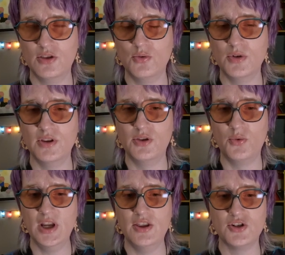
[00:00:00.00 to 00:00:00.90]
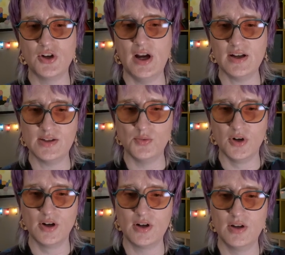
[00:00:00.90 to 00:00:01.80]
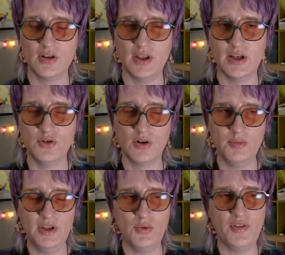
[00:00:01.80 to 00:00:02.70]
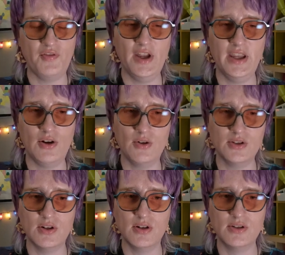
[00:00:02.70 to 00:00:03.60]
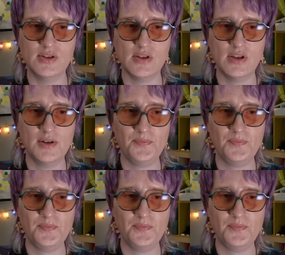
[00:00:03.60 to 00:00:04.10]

the, the way the tracks work, like normally with flying coasters,